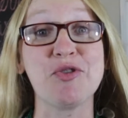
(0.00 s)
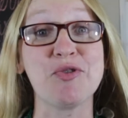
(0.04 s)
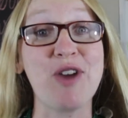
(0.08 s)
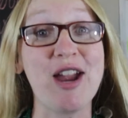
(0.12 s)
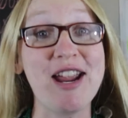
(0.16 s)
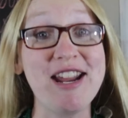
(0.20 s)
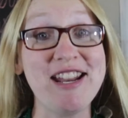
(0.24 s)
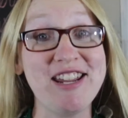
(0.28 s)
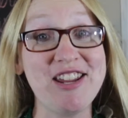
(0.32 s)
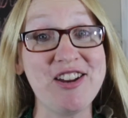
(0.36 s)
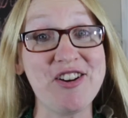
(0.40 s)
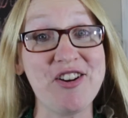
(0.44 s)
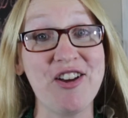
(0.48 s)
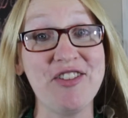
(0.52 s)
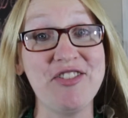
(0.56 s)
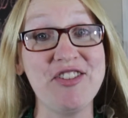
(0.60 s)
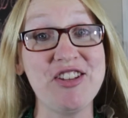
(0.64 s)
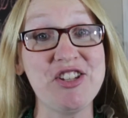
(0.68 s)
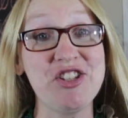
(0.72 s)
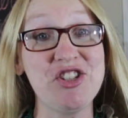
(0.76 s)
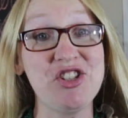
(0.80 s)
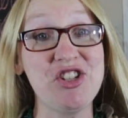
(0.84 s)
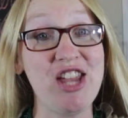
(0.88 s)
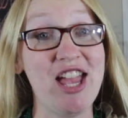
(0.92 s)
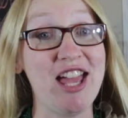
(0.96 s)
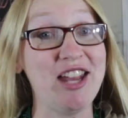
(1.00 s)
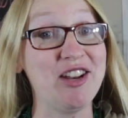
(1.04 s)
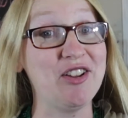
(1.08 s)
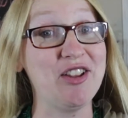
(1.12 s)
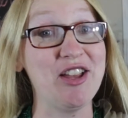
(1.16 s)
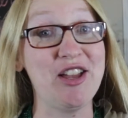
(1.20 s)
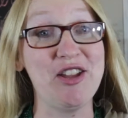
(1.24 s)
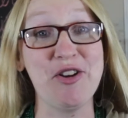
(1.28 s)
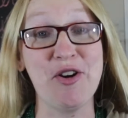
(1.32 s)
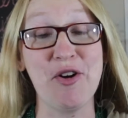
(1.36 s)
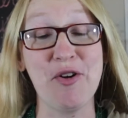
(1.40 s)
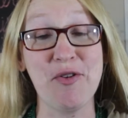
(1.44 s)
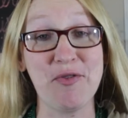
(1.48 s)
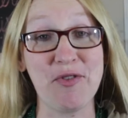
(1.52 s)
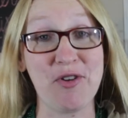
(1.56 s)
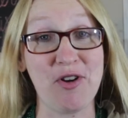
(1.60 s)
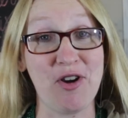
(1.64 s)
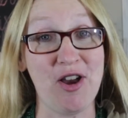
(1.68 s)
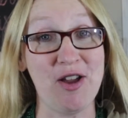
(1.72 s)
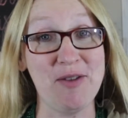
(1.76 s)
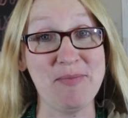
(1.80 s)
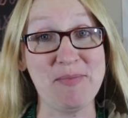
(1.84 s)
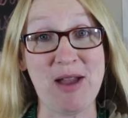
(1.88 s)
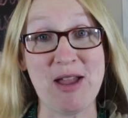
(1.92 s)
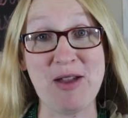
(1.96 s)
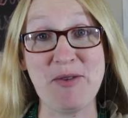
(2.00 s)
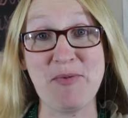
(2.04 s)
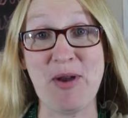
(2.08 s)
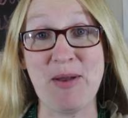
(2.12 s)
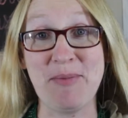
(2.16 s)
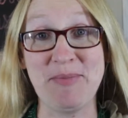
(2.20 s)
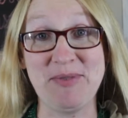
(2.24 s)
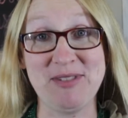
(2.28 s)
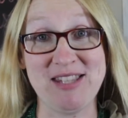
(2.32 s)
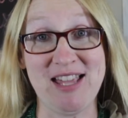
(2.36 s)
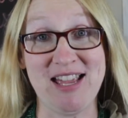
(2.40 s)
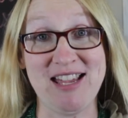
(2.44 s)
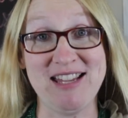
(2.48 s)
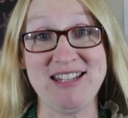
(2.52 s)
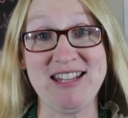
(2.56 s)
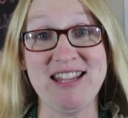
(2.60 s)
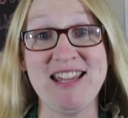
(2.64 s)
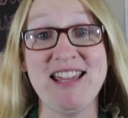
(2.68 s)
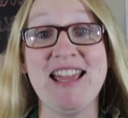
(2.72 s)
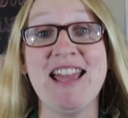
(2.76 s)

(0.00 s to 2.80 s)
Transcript: right here on this channel and over on my website.